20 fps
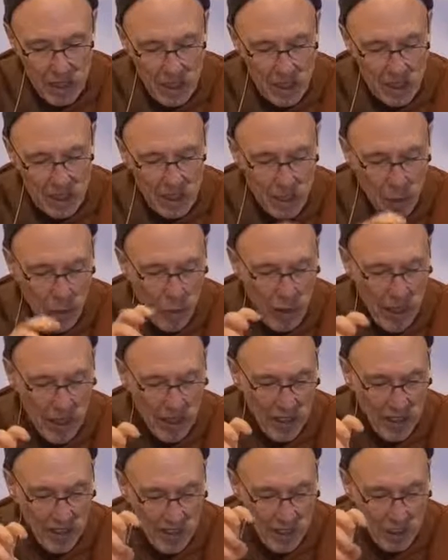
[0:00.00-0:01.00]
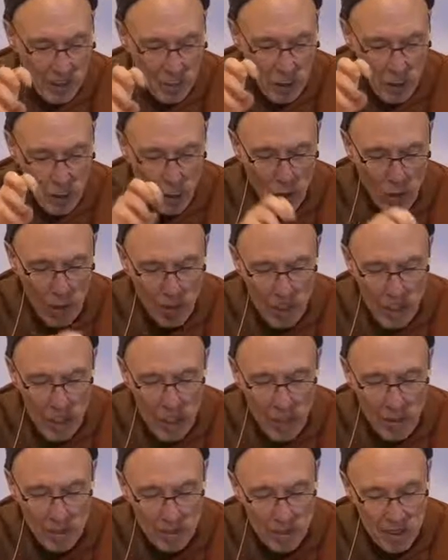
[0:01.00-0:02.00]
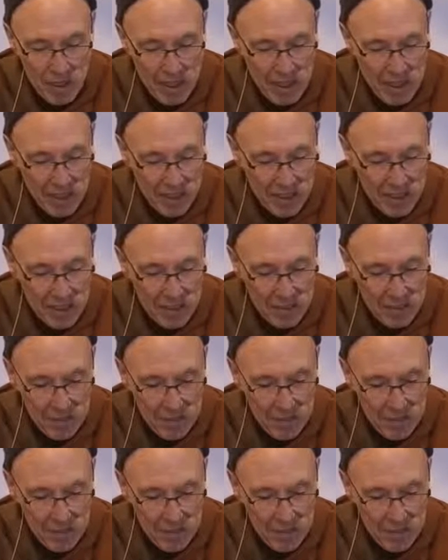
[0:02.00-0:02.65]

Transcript: So when we all come together,